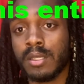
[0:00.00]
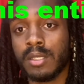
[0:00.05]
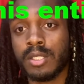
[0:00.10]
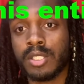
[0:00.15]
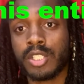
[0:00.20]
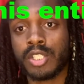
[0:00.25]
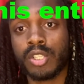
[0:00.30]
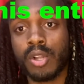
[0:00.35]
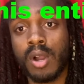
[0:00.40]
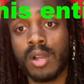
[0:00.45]

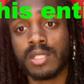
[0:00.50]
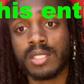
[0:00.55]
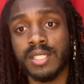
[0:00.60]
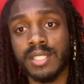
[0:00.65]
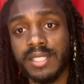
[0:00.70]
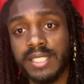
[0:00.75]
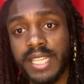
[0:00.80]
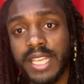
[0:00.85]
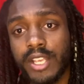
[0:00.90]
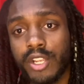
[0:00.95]
start to
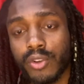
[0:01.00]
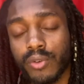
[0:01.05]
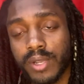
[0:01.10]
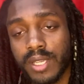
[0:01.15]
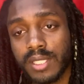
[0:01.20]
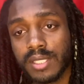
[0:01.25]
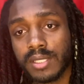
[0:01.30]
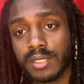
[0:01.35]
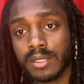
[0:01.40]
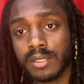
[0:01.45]

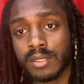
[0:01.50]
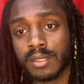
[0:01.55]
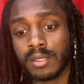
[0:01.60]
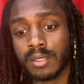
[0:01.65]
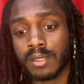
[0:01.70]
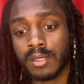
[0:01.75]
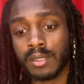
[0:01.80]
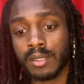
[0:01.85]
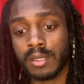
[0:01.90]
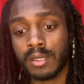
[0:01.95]
decrease
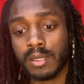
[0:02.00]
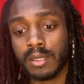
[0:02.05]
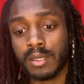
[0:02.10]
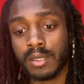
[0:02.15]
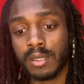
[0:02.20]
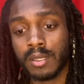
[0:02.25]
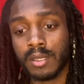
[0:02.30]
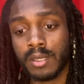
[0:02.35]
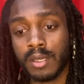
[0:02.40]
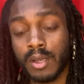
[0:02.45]

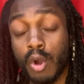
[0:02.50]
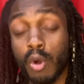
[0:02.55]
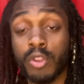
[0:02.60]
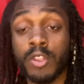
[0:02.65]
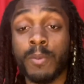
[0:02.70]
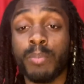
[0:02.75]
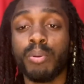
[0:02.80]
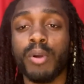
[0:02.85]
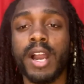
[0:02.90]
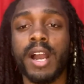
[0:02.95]
or
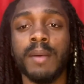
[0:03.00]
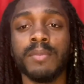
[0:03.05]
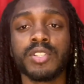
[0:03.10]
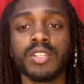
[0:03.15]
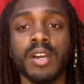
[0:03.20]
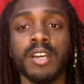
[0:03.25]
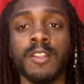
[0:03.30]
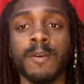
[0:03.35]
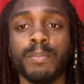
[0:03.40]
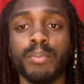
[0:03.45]
the price, I'm
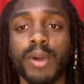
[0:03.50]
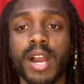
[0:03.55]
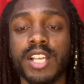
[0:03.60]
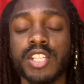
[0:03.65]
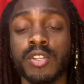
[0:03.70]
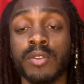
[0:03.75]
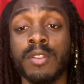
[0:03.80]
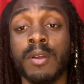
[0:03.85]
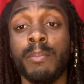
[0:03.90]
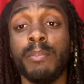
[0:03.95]
sorry, the
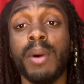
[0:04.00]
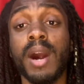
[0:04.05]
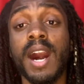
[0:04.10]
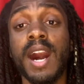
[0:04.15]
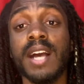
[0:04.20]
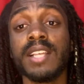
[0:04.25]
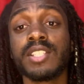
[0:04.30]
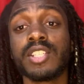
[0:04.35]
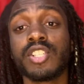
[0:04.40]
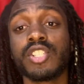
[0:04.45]
price on the
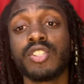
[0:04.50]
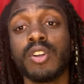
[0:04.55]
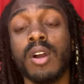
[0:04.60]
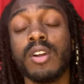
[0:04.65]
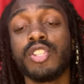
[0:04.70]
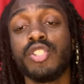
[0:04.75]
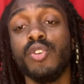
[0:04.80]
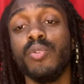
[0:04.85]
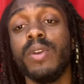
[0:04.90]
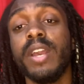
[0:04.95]
bonds
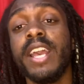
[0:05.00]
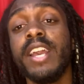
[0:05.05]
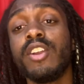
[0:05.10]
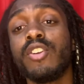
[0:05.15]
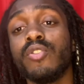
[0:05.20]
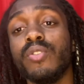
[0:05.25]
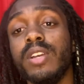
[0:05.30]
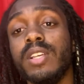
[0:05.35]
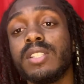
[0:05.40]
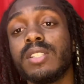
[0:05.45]
start to
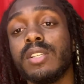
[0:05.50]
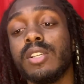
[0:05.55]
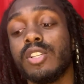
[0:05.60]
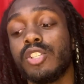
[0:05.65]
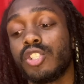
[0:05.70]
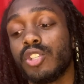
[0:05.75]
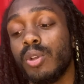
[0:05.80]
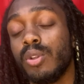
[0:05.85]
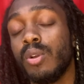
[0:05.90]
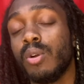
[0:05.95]
increase.
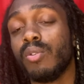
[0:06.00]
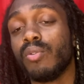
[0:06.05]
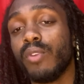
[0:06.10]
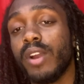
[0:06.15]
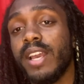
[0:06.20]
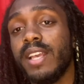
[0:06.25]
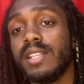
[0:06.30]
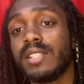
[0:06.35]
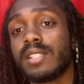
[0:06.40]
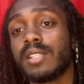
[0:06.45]
So your
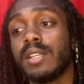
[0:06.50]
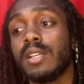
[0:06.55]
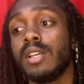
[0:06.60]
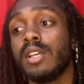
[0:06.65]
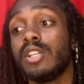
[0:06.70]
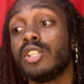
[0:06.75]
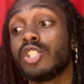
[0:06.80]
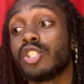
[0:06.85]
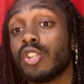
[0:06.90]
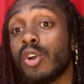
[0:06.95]
rates
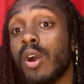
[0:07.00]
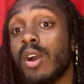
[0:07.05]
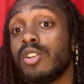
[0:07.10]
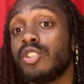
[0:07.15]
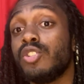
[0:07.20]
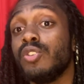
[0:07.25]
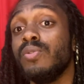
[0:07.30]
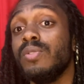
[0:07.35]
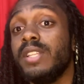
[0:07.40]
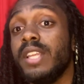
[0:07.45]
start
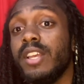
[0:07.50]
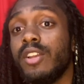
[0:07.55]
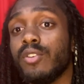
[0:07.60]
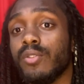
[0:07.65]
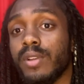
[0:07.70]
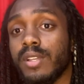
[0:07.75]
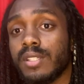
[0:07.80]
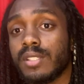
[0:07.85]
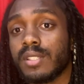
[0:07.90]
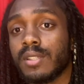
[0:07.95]
to
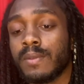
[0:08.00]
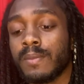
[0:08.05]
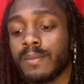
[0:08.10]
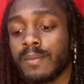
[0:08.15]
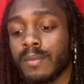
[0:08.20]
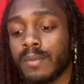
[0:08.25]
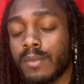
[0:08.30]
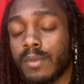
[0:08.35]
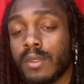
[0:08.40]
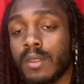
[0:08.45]
decrease.
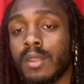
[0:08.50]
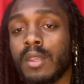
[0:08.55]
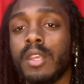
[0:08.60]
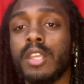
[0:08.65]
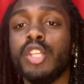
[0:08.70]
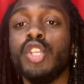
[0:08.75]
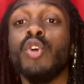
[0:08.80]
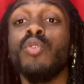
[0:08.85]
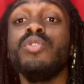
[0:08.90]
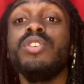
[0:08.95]

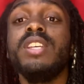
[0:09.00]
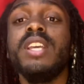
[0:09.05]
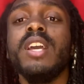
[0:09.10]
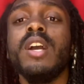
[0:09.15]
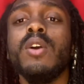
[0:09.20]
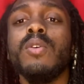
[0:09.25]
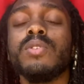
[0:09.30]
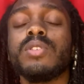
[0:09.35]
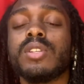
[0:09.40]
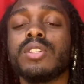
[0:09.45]
Your
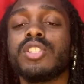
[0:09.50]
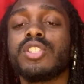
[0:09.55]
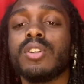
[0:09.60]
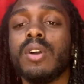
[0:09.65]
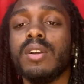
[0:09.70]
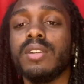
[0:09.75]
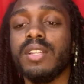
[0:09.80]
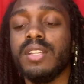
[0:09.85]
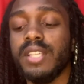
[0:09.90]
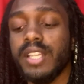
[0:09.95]
yields
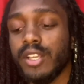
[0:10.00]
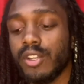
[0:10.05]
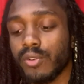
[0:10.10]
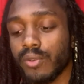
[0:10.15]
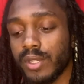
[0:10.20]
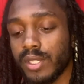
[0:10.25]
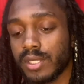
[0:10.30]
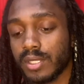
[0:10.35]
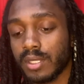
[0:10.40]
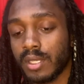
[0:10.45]
start to
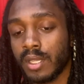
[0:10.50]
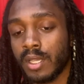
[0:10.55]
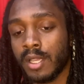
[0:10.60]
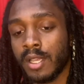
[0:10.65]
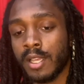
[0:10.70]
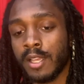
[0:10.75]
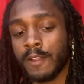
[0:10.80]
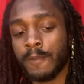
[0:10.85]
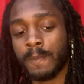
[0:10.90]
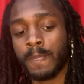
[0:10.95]
decrease.
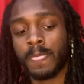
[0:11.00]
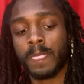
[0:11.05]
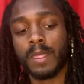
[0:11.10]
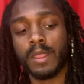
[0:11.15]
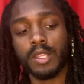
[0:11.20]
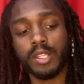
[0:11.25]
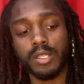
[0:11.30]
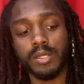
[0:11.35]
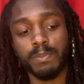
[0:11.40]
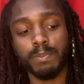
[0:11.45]

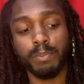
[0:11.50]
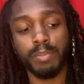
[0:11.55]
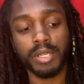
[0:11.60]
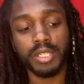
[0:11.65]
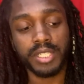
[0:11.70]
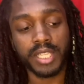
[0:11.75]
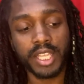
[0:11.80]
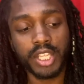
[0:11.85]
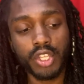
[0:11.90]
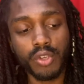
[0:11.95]

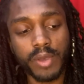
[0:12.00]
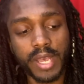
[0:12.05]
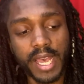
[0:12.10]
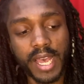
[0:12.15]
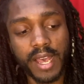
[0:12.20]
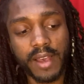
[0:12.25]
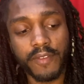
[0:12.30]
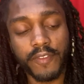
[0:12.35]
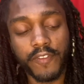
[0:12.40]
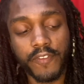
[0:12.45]
But then you
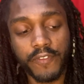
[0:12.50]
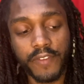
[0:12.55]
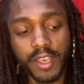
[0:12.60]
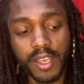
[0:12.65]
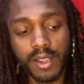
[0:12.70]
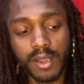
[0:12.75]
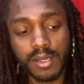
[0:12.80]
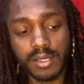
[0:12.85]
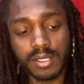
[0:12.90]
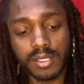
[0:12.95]
have
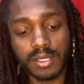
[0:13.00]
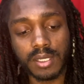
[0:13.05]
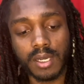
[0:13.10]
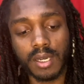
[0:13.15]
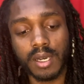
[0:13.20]
fears